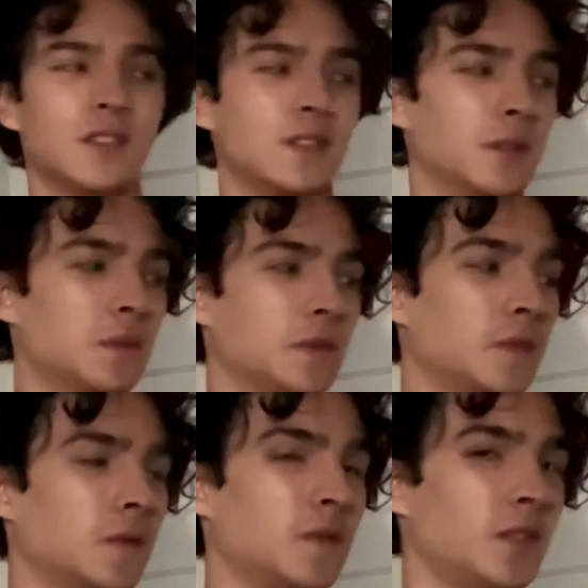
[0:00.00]
So
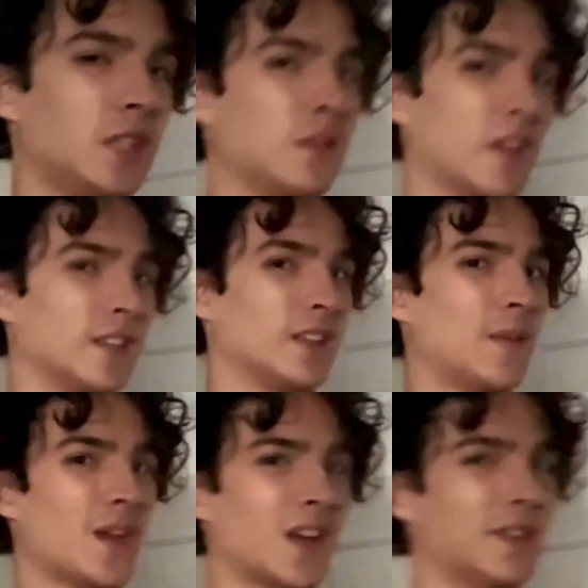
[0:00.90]
it's fine. I'm
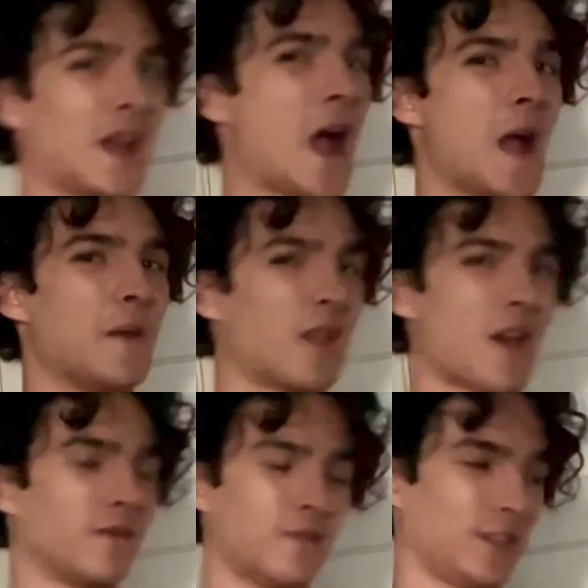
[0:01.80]
not
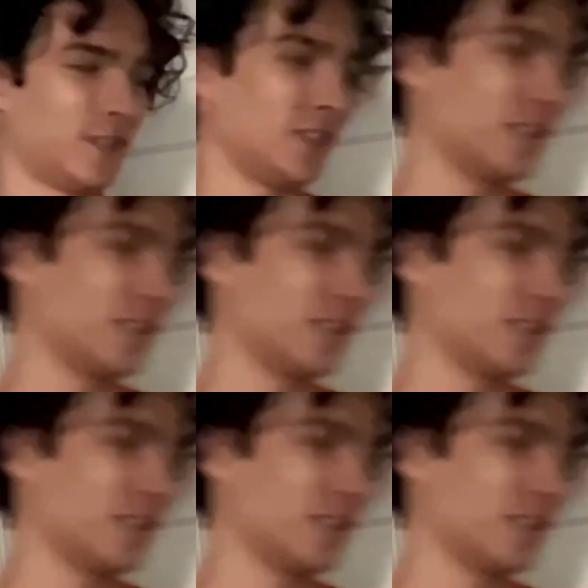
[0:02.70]
fixing it.